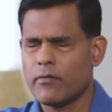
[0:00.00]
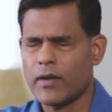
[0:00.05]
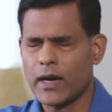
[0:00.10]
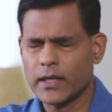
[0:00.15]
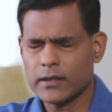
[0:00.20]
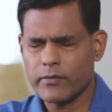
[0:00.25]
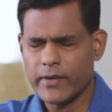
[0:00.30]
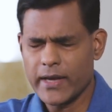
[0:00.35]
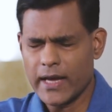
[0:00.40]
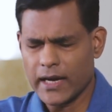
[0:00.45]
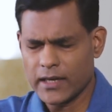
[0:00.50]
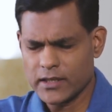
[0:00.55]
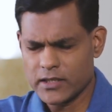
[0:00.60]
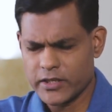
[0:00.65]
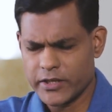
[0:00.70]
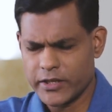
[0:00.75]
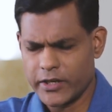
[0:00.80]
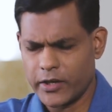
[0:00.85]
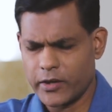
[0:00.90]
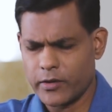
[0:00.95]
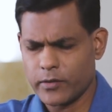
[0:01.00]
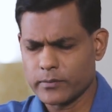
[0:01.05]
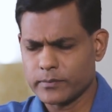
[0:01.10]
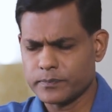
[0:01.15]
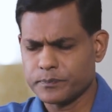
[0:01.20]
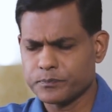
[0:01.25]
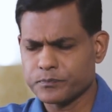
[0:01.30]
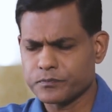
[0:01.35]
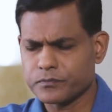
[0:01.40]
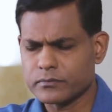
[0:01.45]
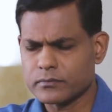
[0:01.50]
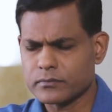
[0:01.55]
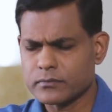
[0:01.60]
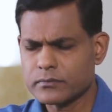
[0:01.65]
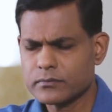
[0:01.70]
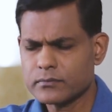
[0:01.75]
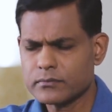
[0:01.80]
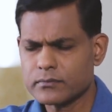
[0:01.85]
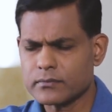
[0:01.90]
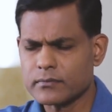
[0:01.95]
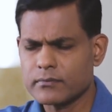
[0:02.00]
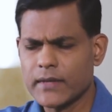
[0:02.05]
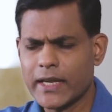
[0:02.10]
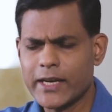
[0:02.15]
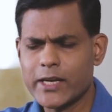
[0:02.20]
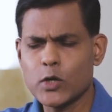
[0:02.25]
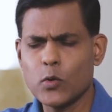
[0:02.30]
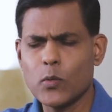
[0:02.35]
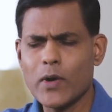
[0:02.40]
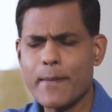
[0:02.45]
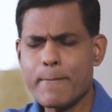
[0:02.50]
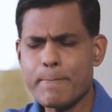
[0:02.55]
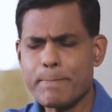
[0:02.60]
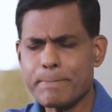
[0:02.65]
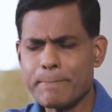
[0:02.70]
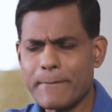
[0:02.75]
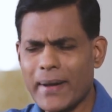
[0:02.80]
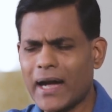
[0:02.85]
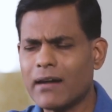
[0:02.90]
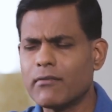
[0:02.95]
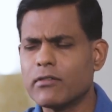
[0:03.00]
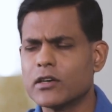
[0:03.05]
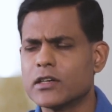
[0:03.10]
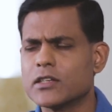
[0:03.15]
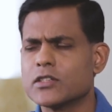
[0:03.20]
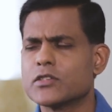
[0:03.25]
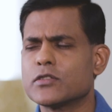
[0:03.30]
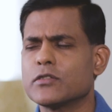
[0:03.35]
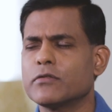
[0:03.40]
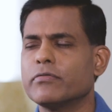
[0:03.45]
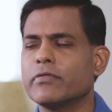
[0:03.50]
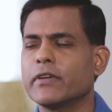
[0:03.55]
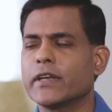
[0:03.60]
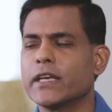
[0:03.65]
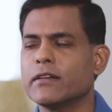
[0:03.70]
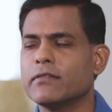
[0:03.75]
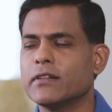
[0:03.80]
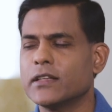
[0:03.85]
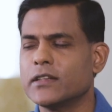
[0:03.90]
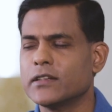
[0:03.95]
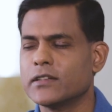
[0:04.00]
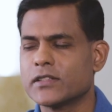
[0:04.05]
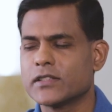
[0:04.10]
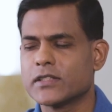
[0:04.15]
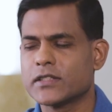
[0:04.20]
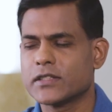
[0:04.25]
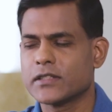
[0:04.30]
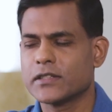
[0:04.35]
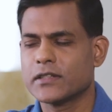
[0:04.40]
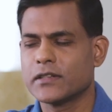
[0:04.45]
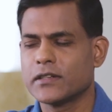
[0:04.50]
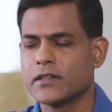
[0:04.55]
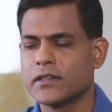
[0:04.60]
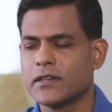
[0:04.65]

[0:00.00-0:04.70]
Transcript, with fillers: Father, we ask you then you will empower us to forgive others